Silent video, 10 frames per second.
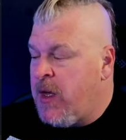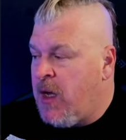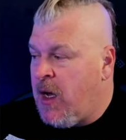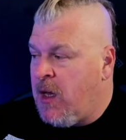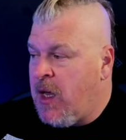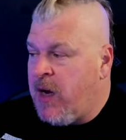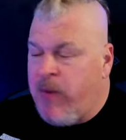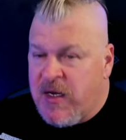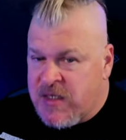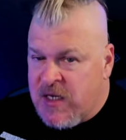a lot of
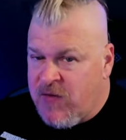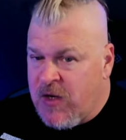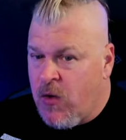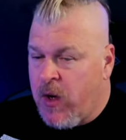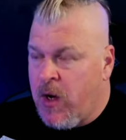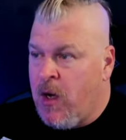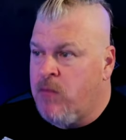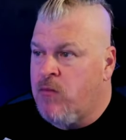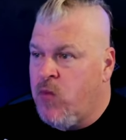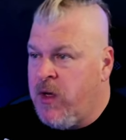positivity going
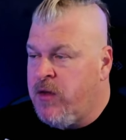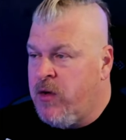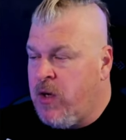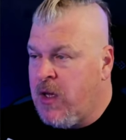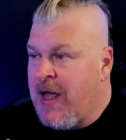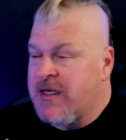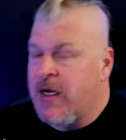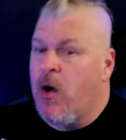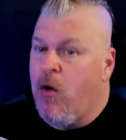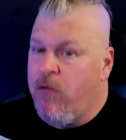on with Luna
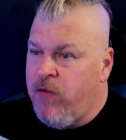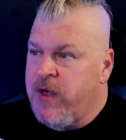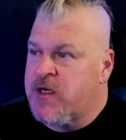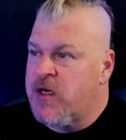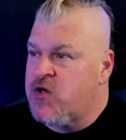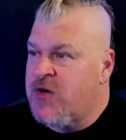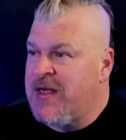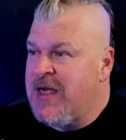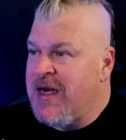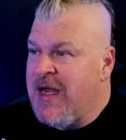Classic. Hopefully, it's going to
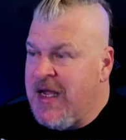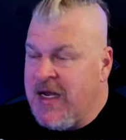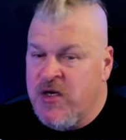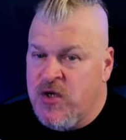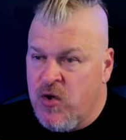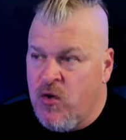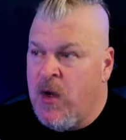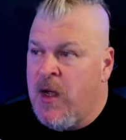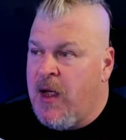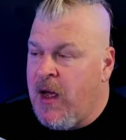translate
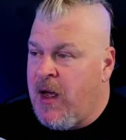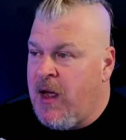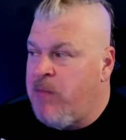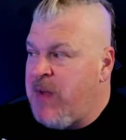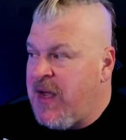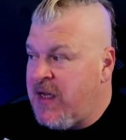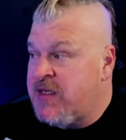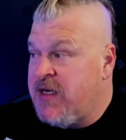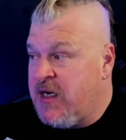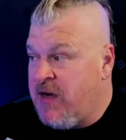into uh, a big
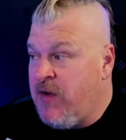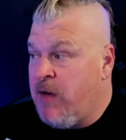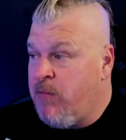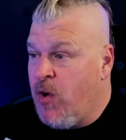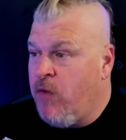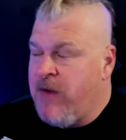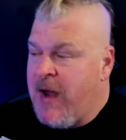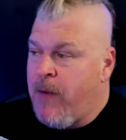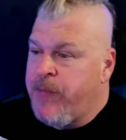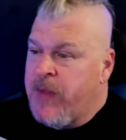and significant move.
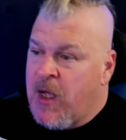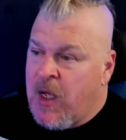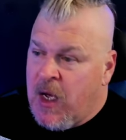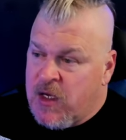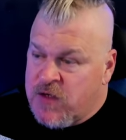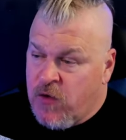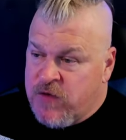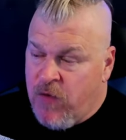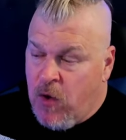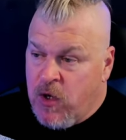Now, Uh, as far
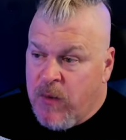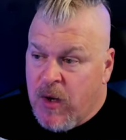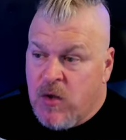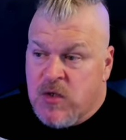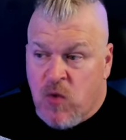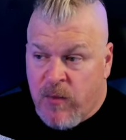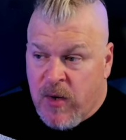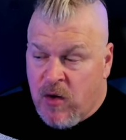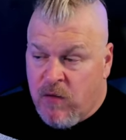as volume goes, we're up one hundred